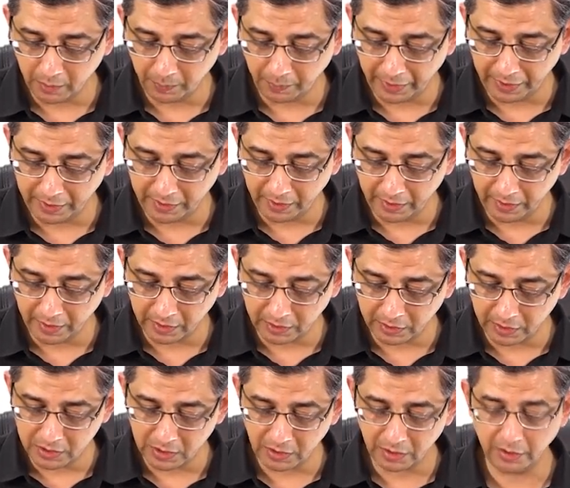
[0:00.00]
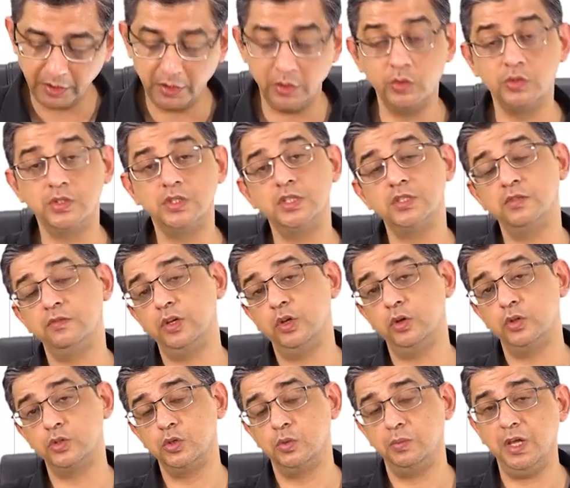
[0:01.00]
Patent ductus arteriosus will
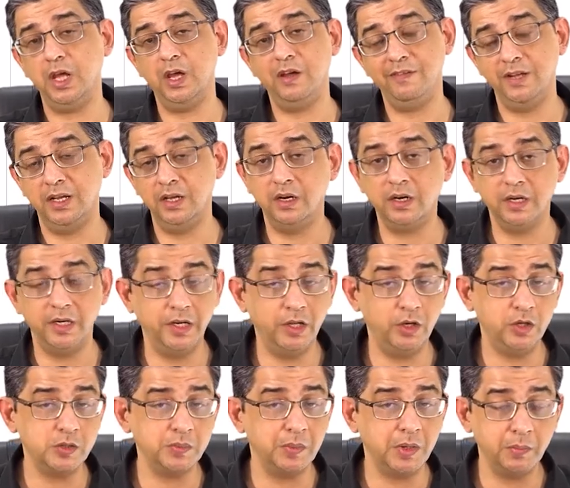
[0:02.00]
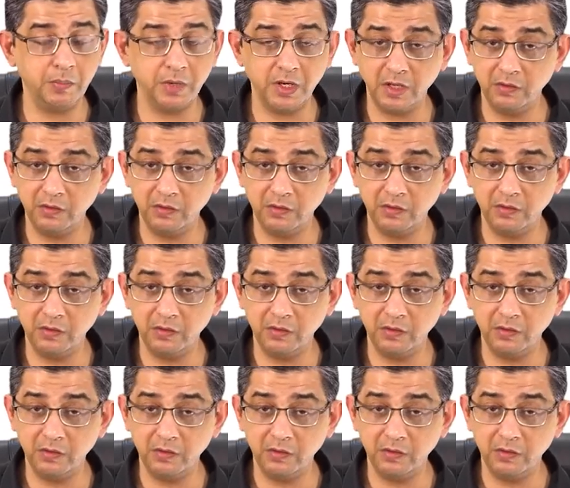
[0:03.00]
also be having a continuous murmur,